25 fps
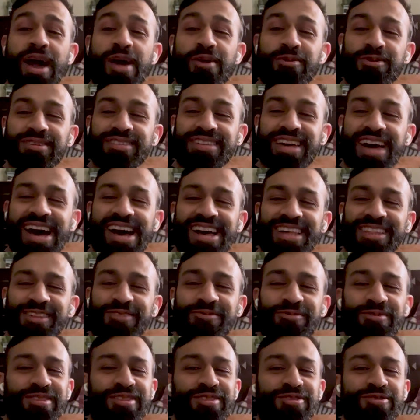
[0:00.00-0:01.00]
Our task
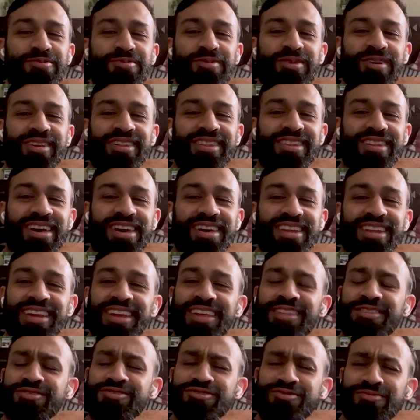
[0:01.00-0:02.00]
was super exciting
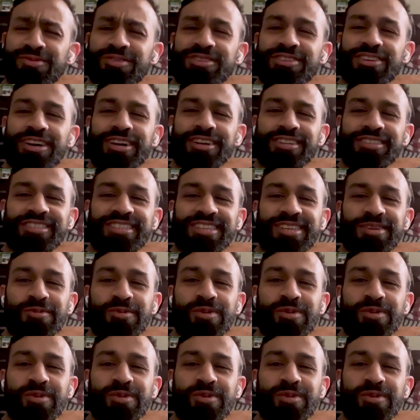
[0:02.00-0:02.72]
and super challenging.